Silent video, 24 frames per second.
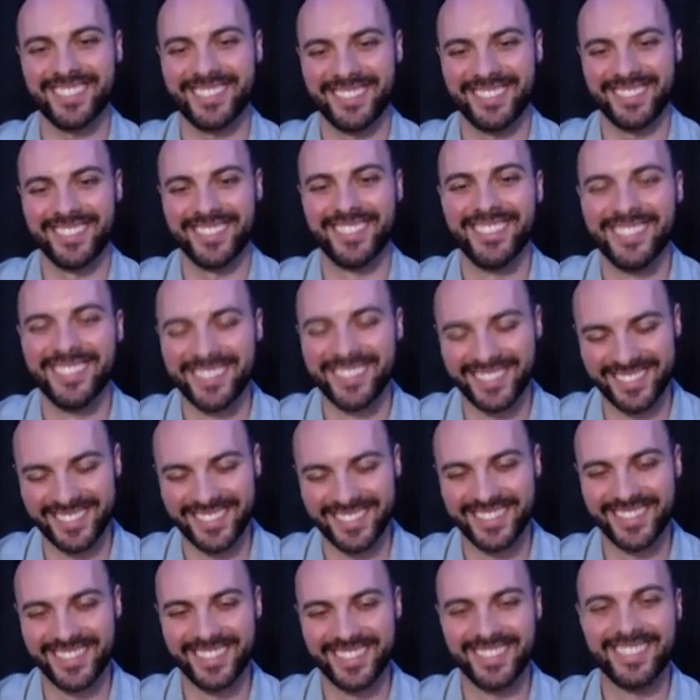
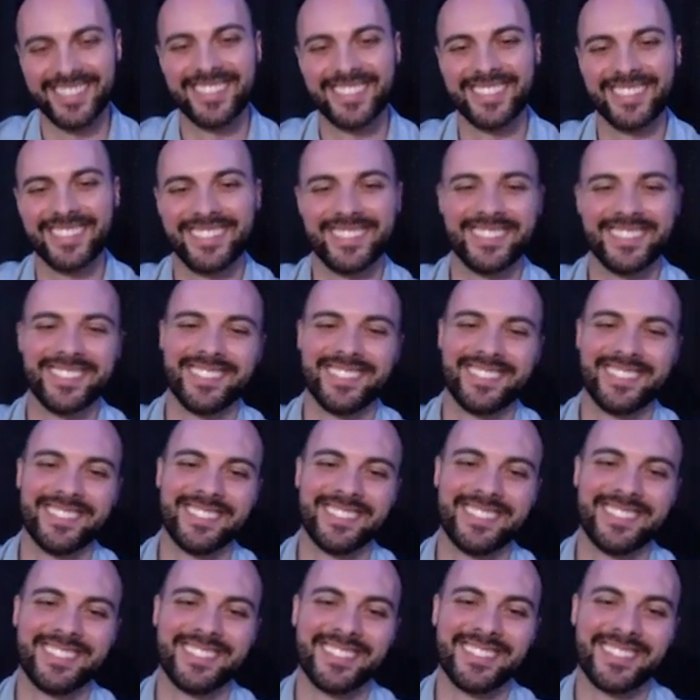
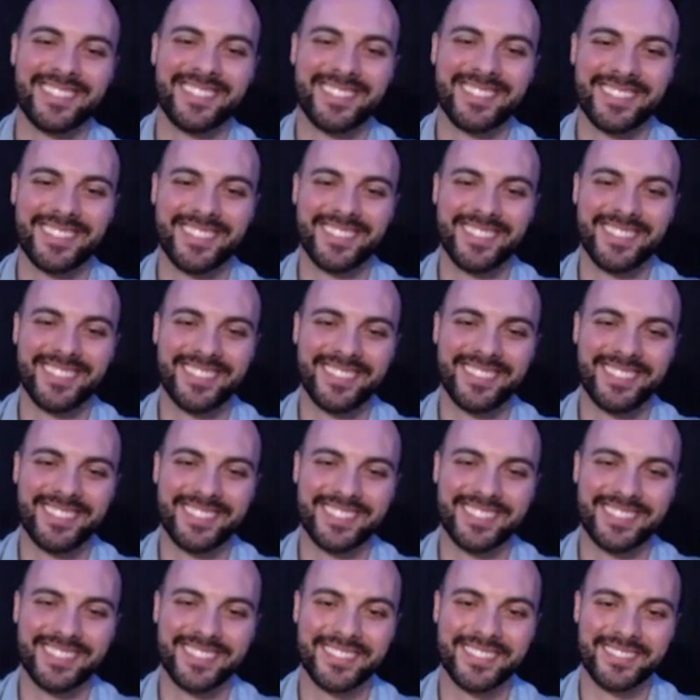
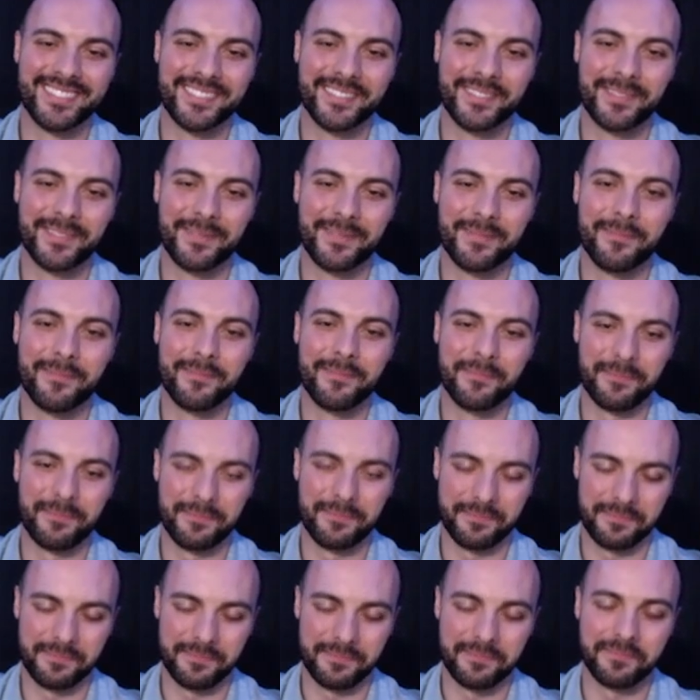
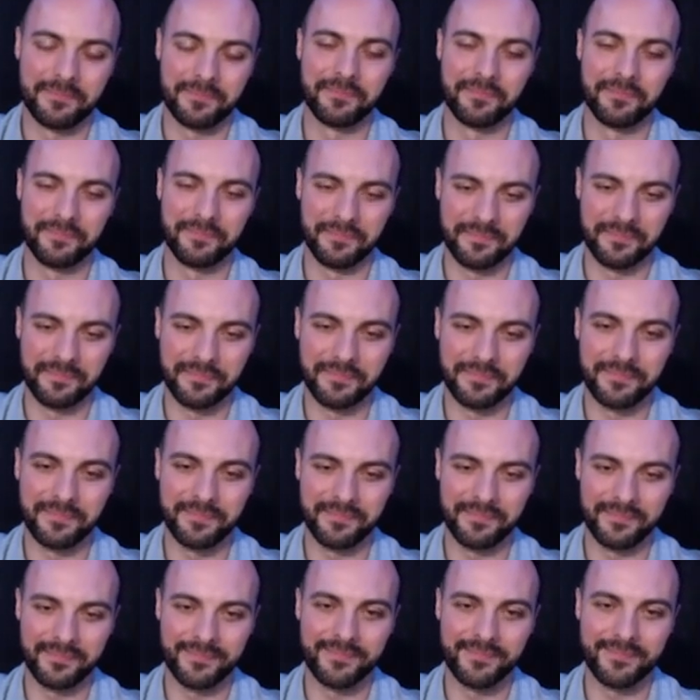
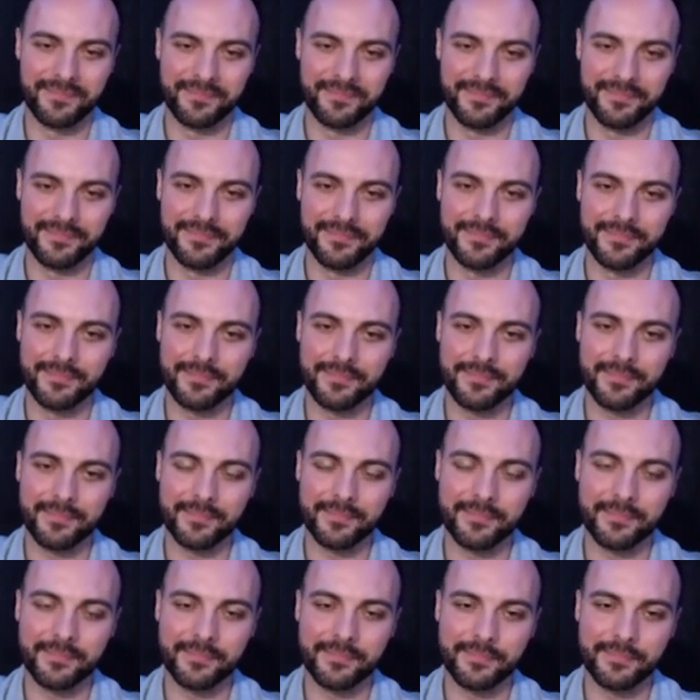(not speaking)